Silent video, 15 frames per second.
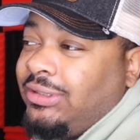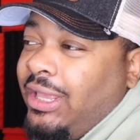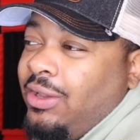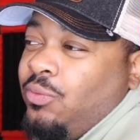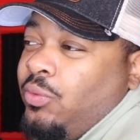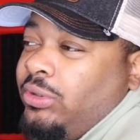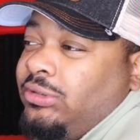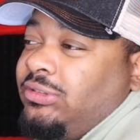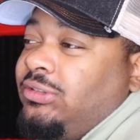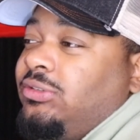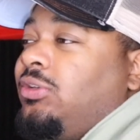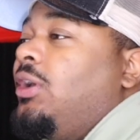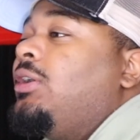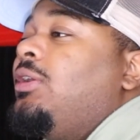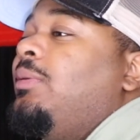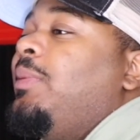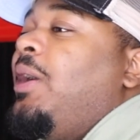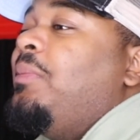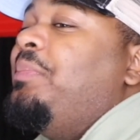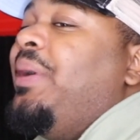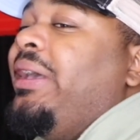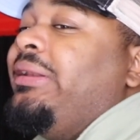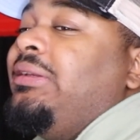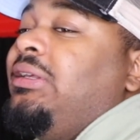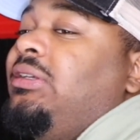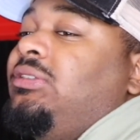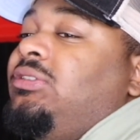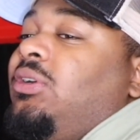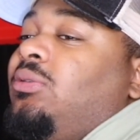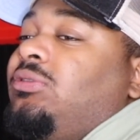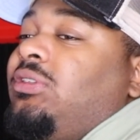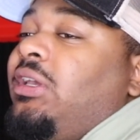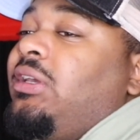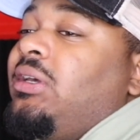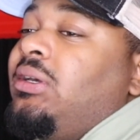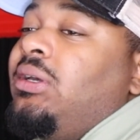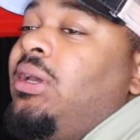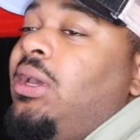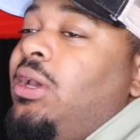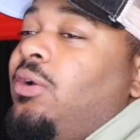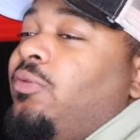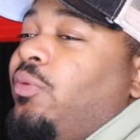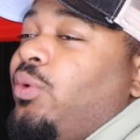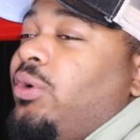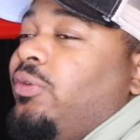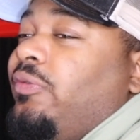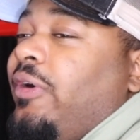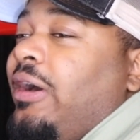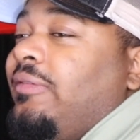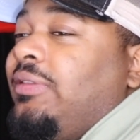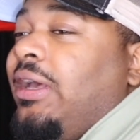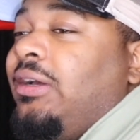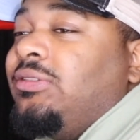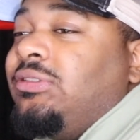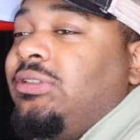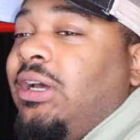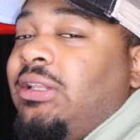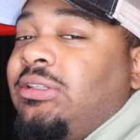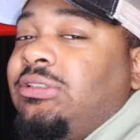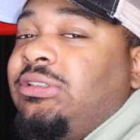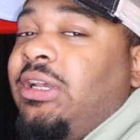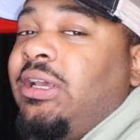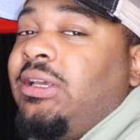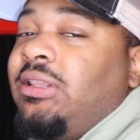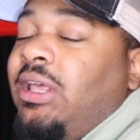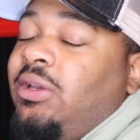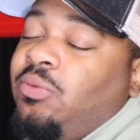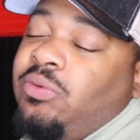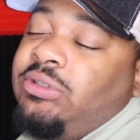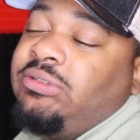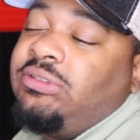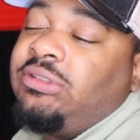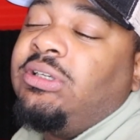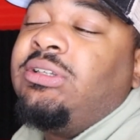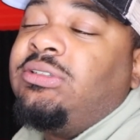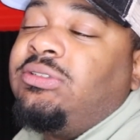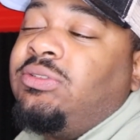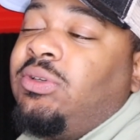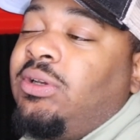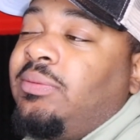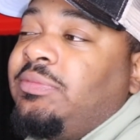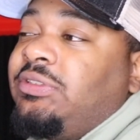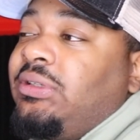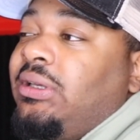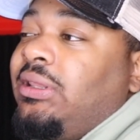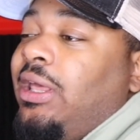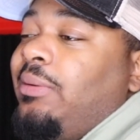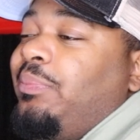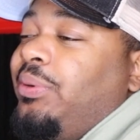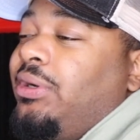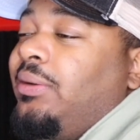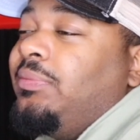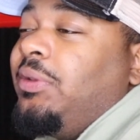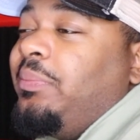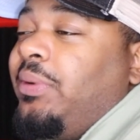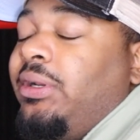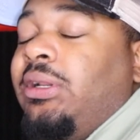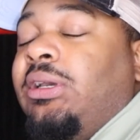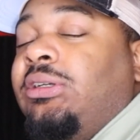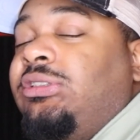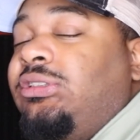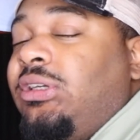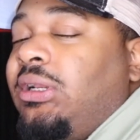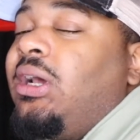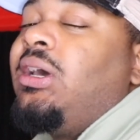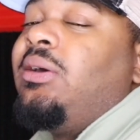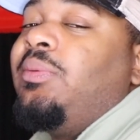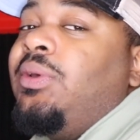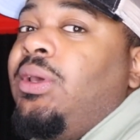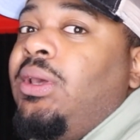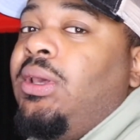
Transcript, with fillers: Like, what is he talking about betting? He shows like a forty-five thousand dollar chain. Like, what is this? You know what I'm saying? Like, put up the money or uh, shut up.